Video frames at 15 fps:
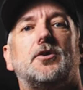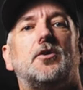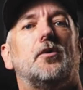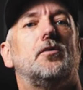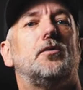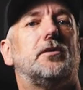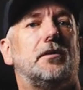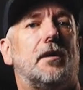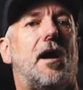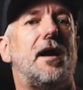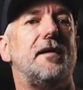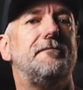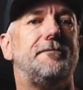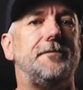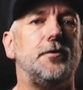called
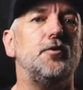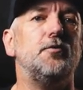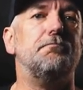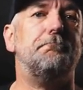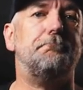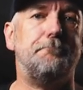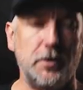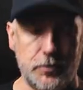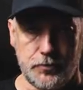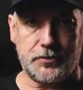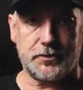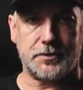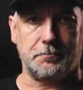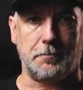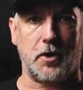Live View
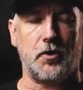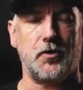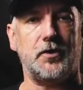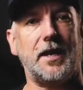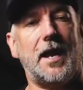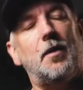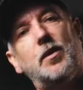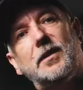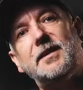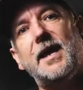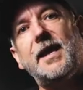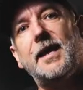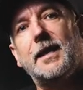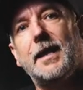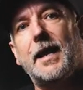Boost Mode. And what
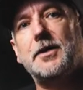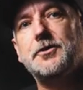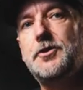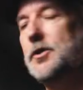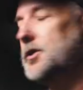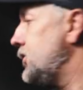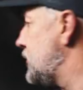that allows you to